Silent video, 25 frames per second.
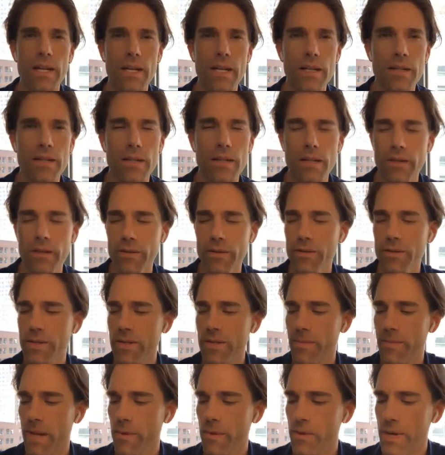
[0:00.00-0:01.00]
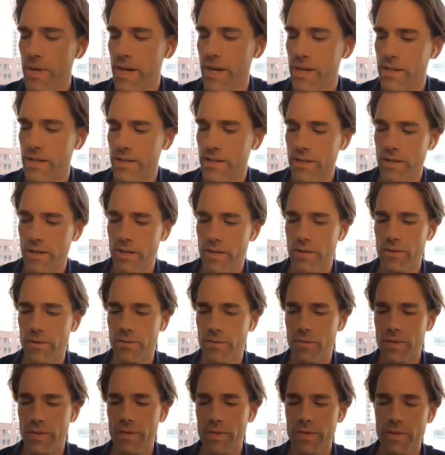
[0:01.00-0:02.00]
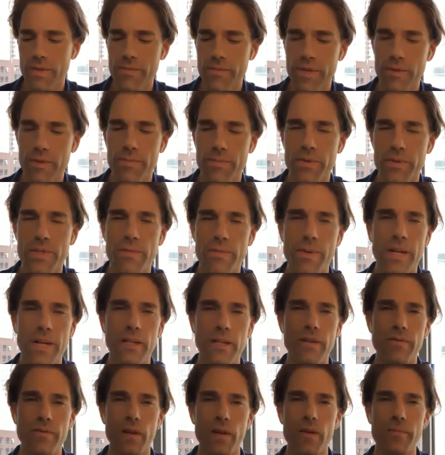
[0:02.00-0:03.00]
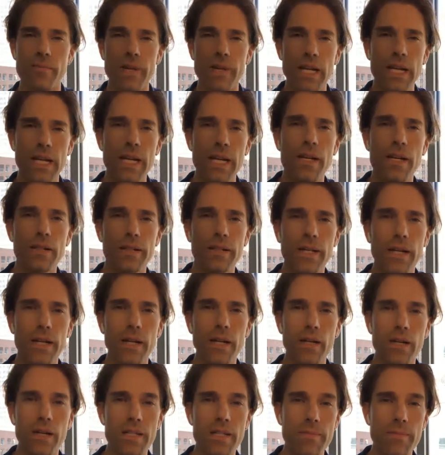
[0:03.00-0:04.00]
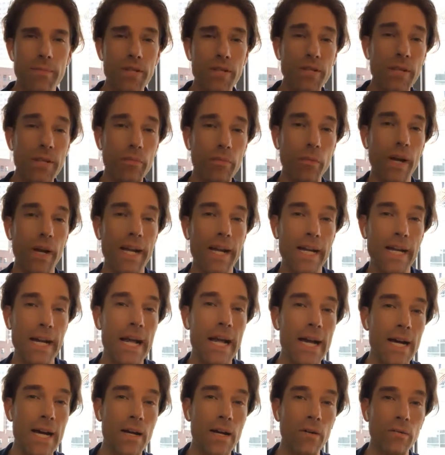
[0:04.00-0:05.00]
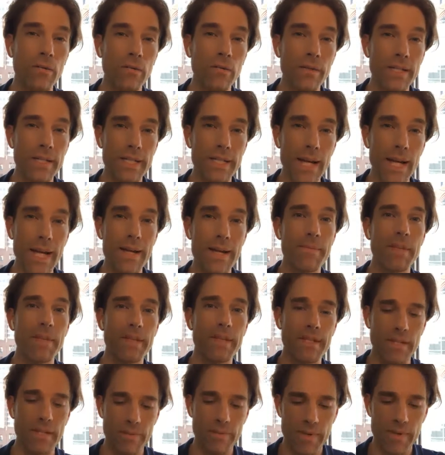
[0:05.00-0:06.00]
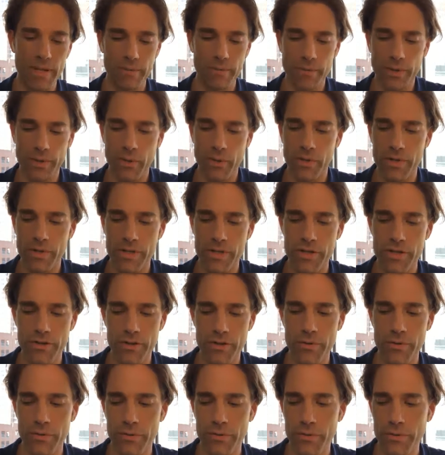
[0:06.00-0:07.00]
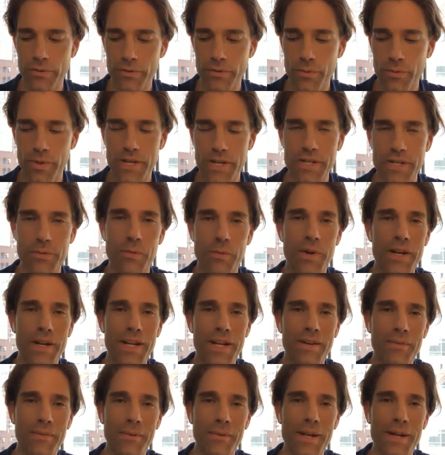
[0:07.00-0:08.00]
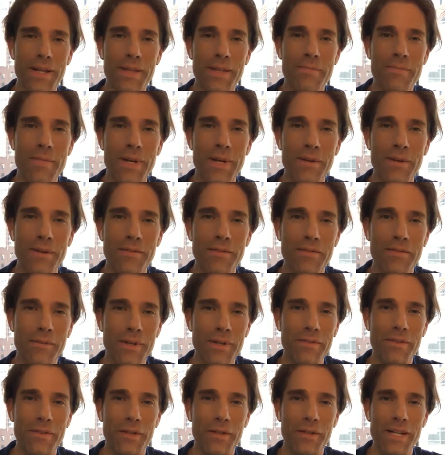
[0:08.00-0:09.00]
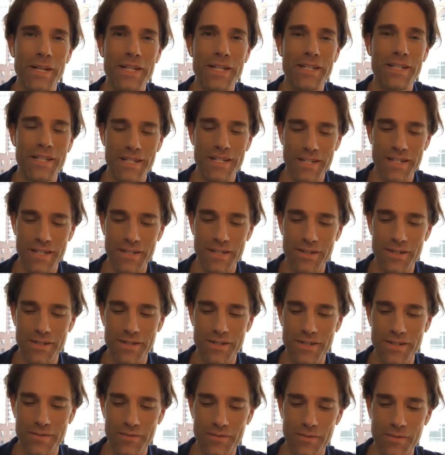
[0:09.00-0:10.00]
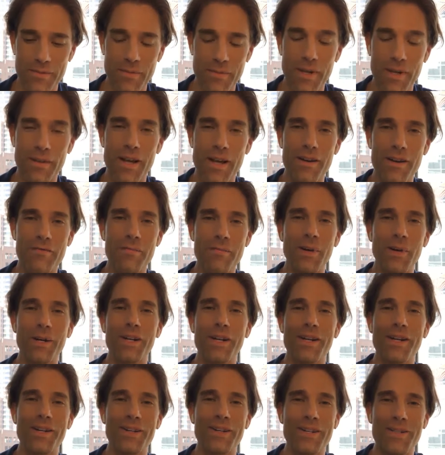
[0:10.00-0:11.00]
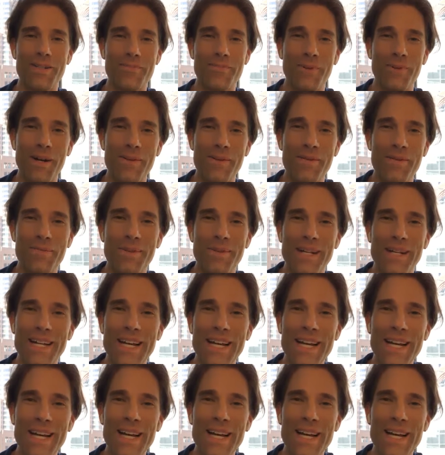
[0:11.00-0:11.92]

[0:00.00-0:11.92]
And Charisma, I want to ask you what some of your perspective on being out there, especially right now, the time that this is being recorded, June 2020, right in the middle of one of the craziest years for a lot of marketers, probably.